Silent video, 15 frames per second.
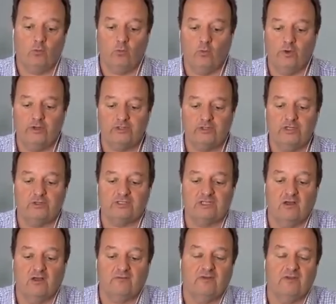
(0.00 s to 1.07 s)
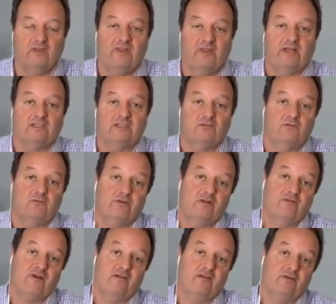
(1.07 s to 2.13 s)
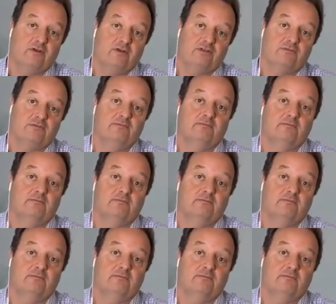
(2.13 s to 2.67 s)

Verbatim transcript: What do you see yourself in the next 3 to 5 years?